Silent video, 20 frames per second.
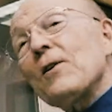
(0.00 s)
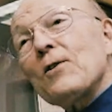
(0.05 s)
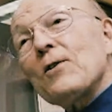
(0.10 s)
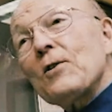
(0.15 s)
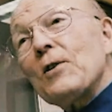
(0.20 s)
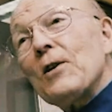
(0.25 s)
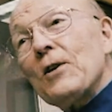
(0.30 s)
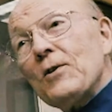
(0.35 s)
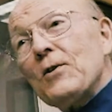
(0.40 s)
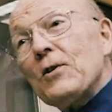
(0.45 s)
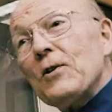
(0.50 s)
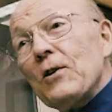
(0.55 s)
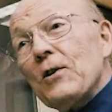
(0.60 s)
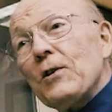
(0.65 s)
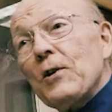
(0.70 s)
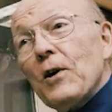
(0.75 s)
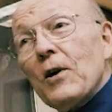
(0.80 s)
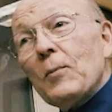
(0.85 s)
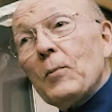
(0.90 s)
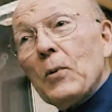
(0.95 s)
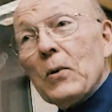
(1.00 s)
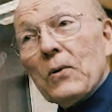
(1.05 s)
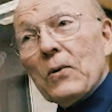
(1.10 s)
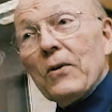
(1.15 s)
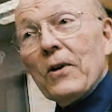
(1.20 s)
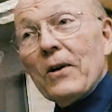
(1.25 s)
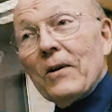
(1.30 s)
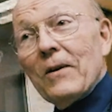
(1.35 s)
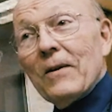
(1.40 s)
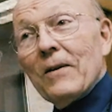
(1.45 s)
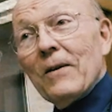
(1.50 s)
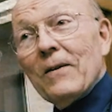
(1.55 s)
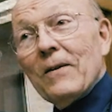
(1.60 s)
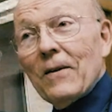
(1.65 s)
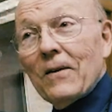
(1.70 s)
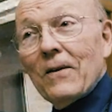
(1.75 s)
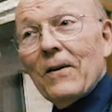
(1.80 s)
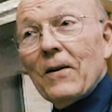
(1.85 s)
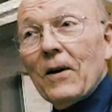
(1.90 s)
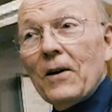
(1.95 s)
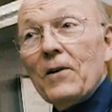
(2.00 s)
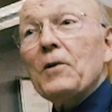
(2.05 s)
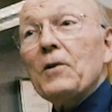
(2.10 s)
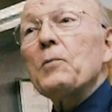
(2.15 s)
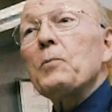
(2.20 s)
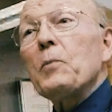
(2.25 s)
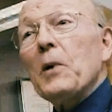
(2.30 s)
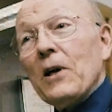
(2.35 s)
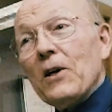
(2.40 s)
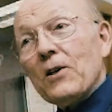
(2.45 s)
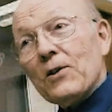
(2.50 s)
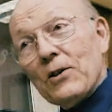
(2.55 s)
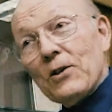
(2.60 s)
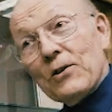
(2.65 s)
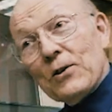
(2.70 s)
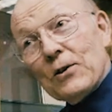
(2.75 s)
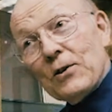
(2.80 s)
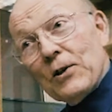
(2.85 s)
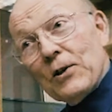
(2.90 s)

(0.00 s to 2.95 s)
it's DC coupled, i.e. passes